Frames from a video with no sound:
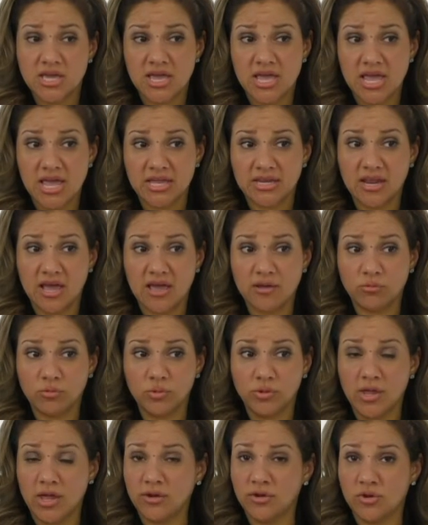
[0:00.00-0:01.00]
and I will
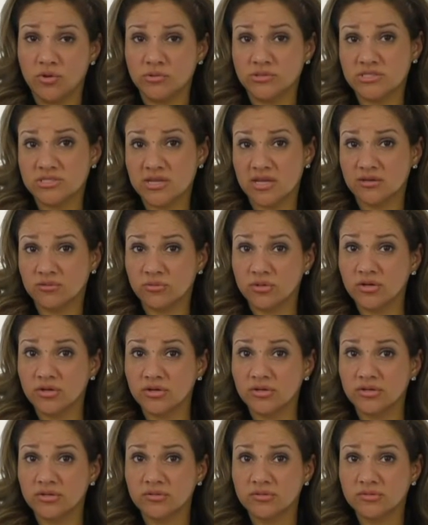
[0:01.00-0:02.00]
not know it's not a
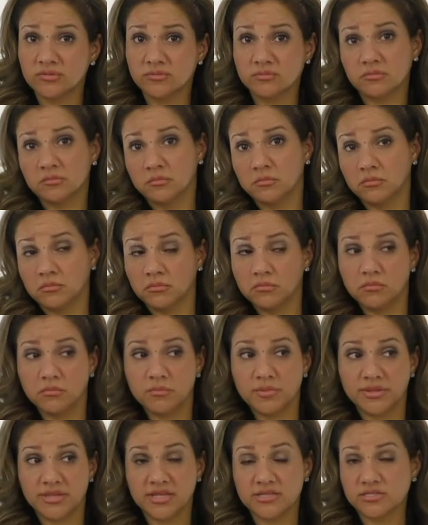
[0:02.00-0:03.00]
word.
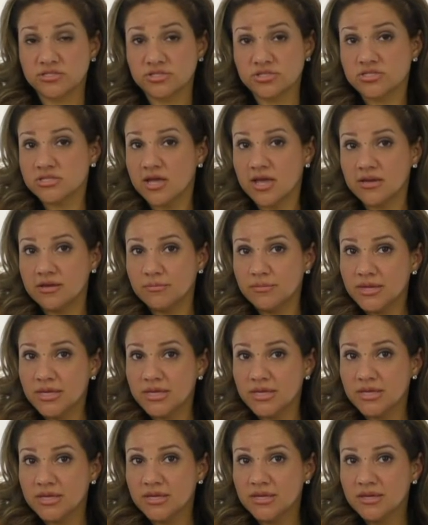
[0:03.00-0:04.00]
But that's just kind of
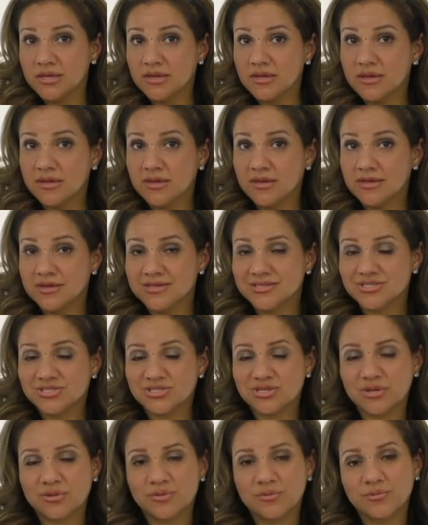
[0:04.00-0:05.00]
me.
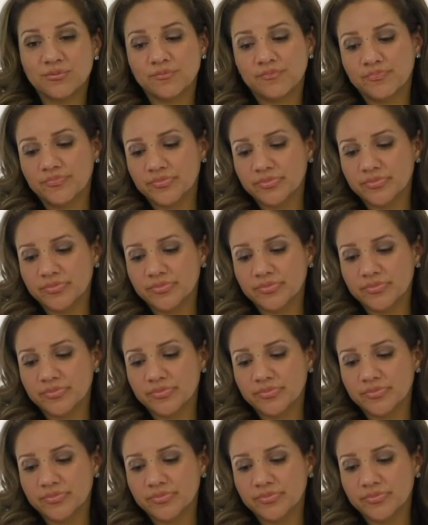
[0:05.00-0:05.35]
So